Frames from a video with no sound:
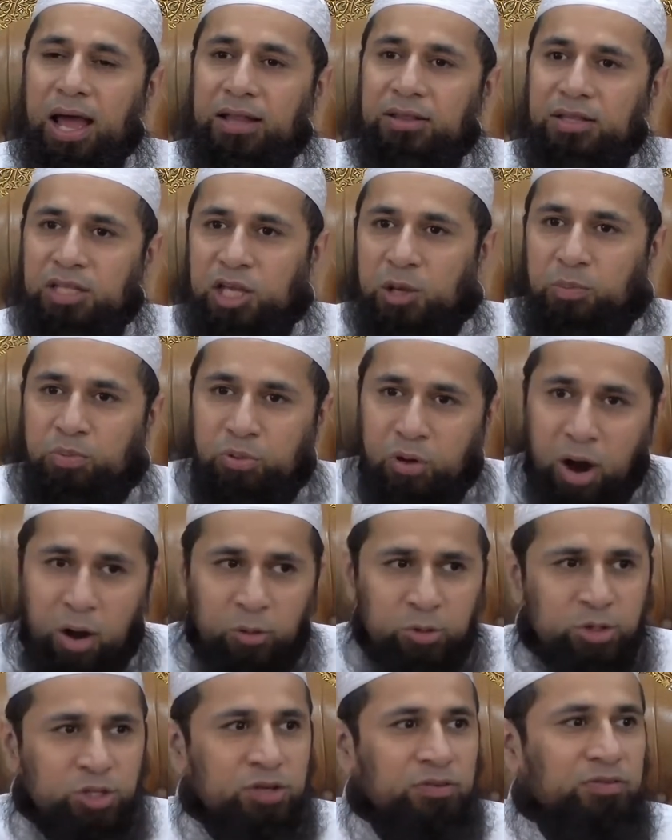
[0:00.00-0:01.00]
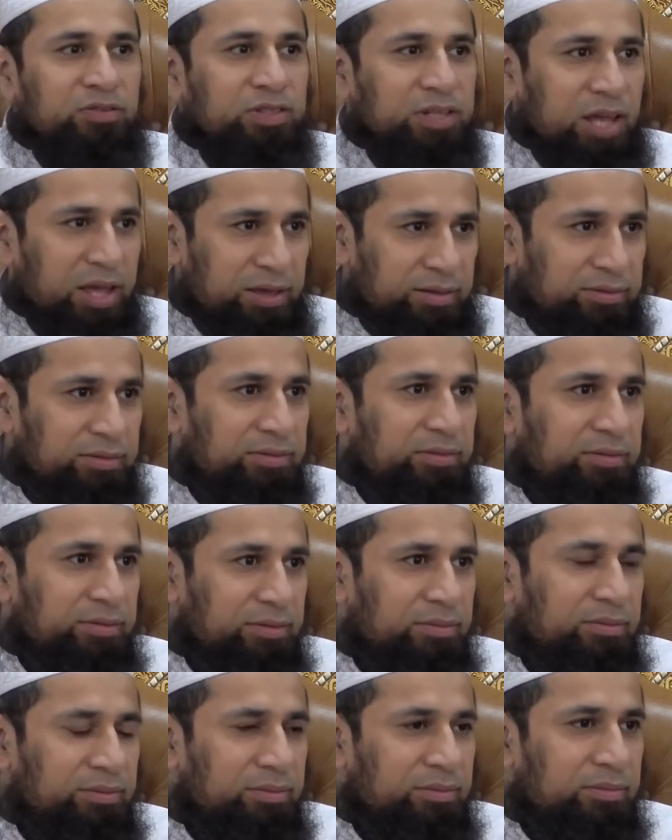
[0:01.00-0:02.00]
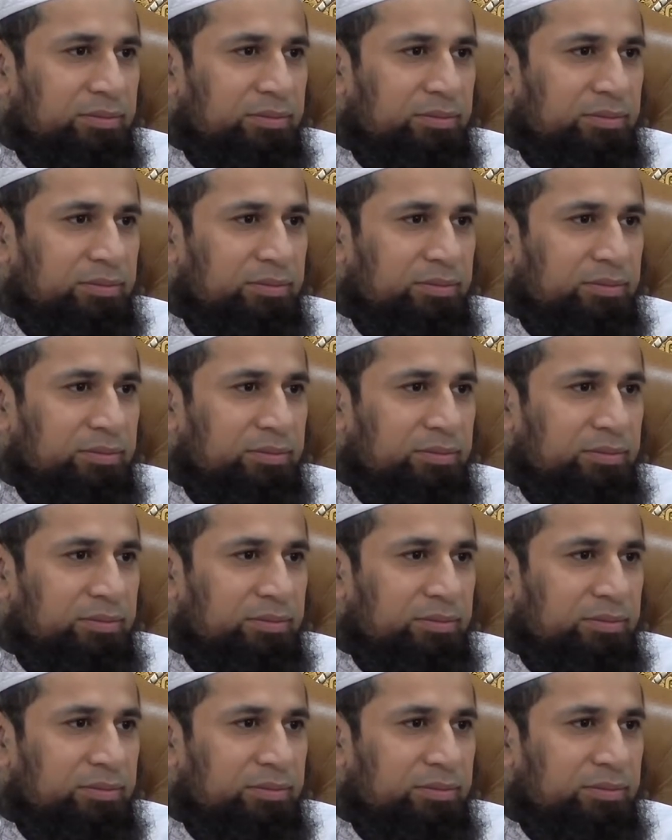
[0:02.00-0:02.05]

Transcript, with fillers: at the approach of death,